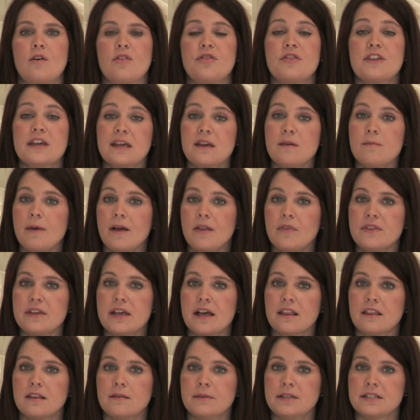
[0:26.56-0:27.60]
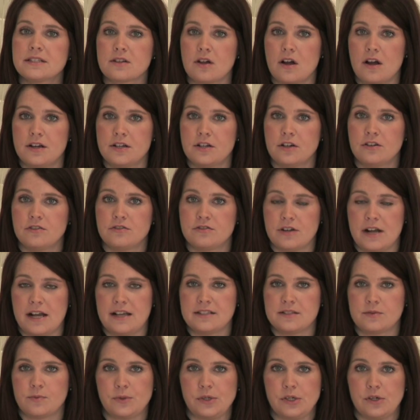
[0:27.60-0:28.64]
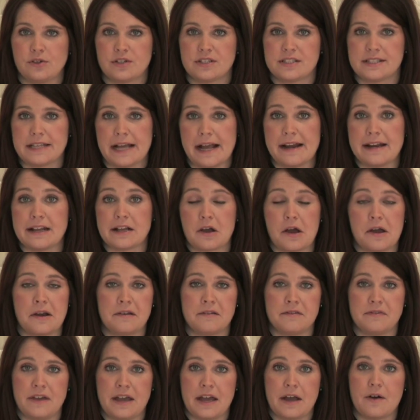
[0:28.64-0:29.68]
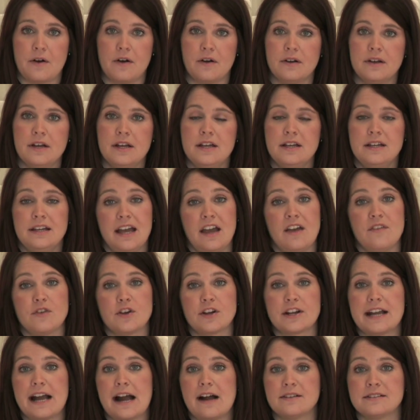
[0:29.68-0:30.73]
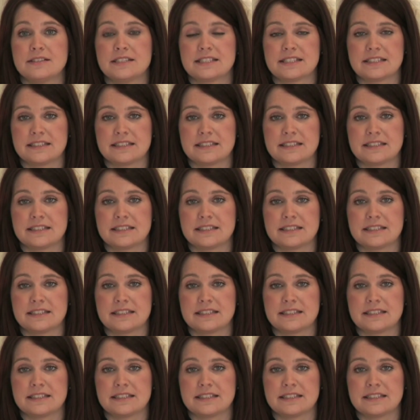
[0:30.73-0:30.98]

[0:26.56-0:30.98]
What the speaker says: think about the elements on your dress when you're deciding on a veil. If your gown's